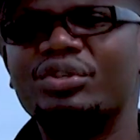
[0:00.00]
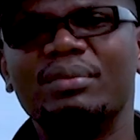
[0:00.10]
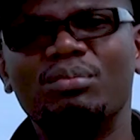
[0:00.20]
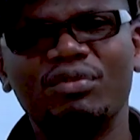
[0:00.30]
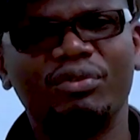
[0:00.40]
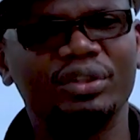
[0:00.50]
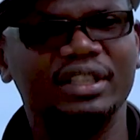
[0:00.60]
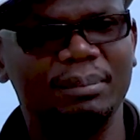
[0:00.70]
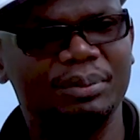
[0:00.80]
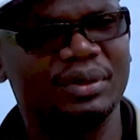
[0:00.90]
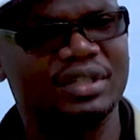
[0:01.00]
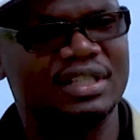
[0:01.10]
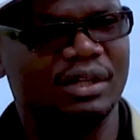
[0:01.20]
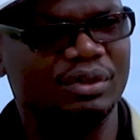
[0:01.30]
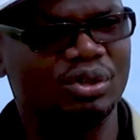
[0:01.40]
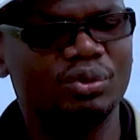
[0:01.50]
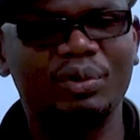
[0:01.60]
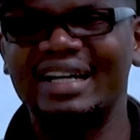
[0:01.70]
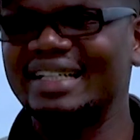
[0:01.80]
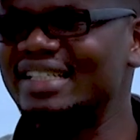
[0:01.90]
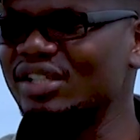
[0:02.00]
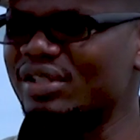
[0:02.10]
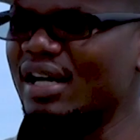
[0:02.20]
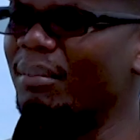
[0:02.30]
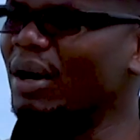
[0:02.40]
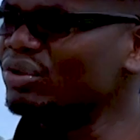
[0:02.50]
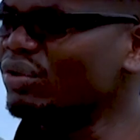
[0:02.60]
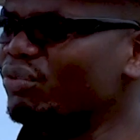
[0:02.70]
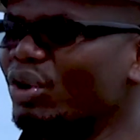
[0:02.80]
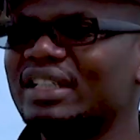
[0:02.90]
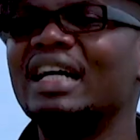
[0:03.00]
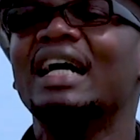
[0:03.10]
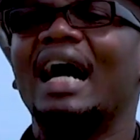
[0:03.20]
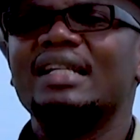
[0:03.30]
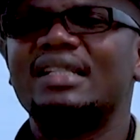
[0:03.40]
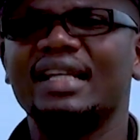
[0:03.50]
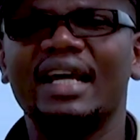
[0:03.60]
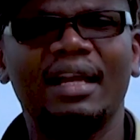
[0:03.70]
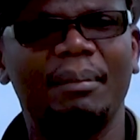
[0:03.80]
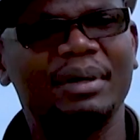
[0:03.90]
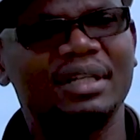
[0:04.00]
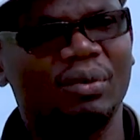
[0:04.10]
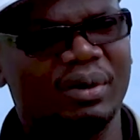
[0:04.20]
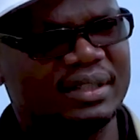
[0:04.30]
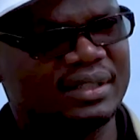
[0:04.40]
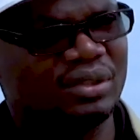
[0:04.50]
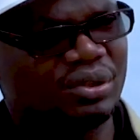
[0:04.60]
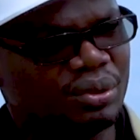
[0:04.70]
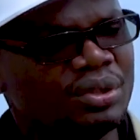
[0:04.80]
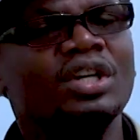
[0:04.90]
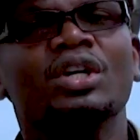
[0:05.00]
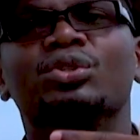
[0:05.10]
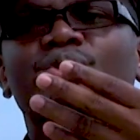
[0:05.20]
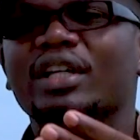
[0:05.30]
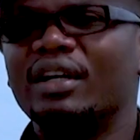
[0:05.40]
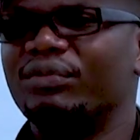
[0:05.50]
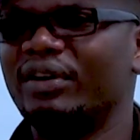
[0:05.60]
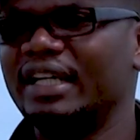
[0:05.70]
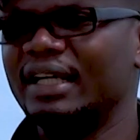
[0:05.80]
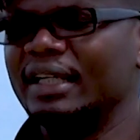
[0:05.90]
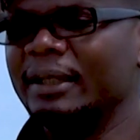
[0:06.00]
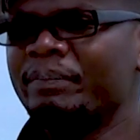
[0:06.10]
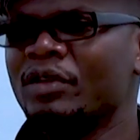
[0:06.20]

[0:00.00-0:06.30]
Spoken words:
remove all the impurities that we don't work, reduce the amount of water, and send a better quality crude to the refinery.